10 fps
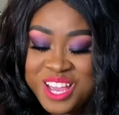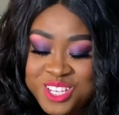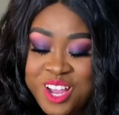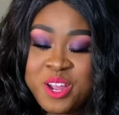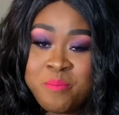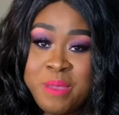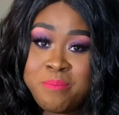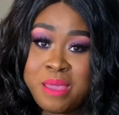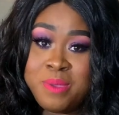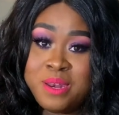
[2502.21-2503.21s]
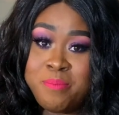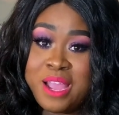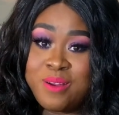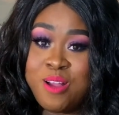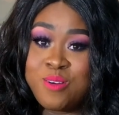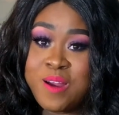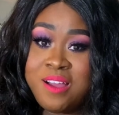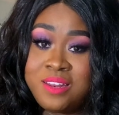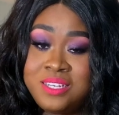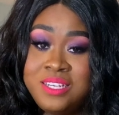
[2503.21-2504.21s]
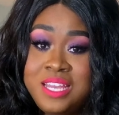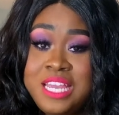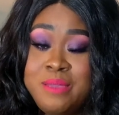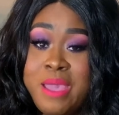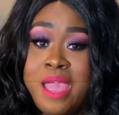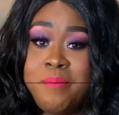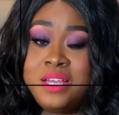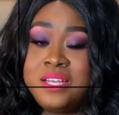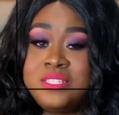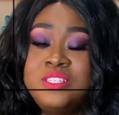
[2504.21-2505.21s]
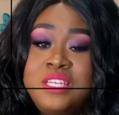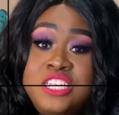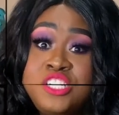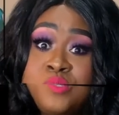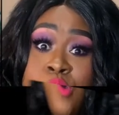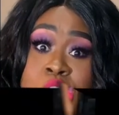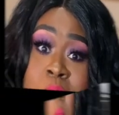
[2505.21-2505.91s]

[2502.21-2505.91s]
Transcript: Y'all hear main baby in the background growling. He mad because he just woke up,